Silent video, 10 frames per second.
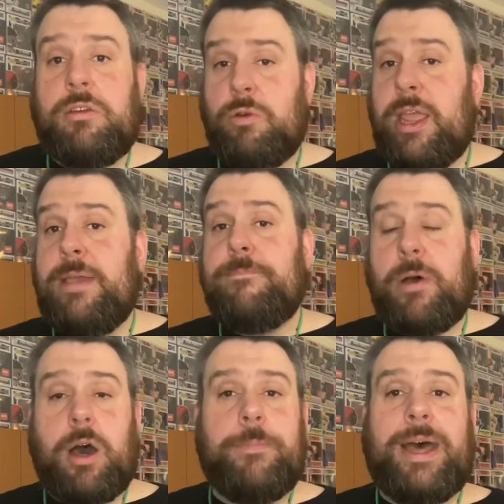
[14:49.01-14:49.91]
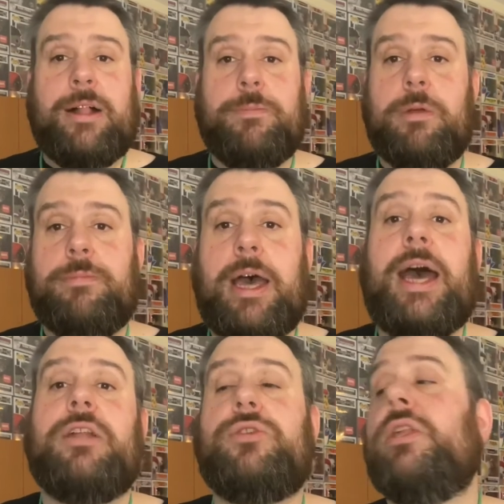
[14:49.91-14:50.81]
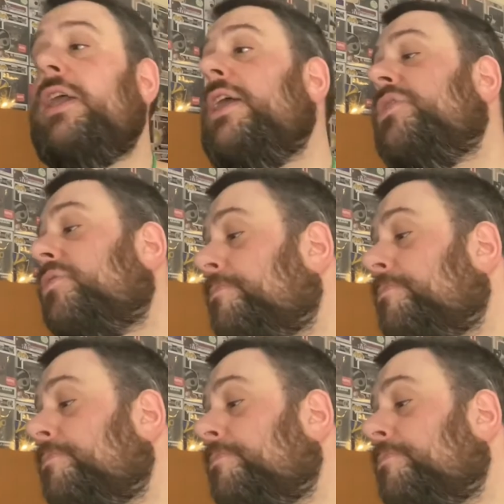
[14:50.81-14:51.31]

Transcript: great pop album that actually is.